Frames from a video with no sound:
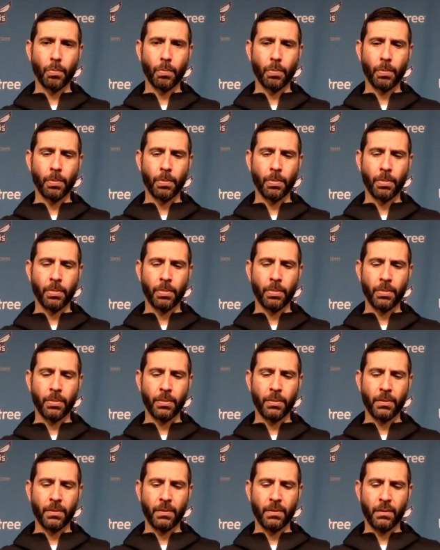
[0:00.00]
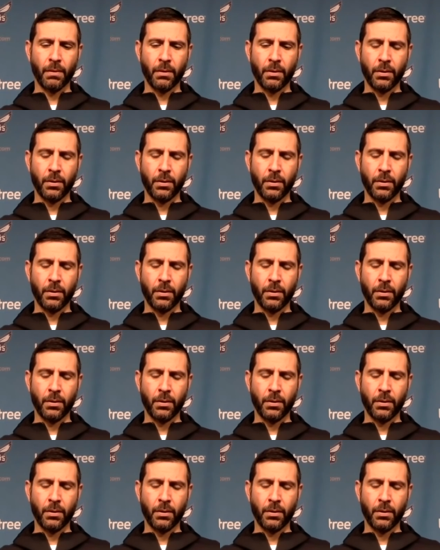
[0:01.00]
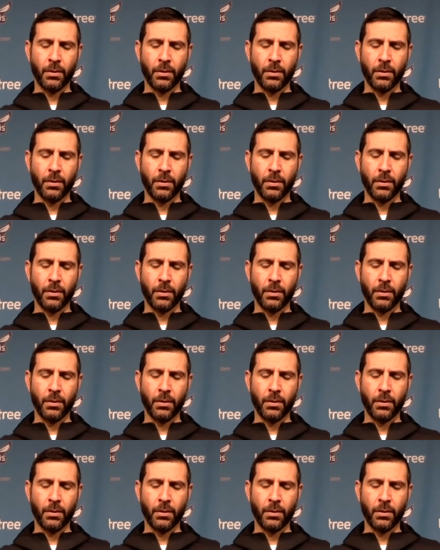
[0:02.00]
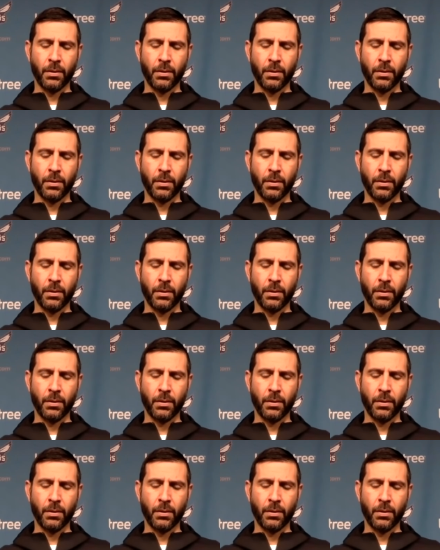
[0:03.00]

Nothing is said.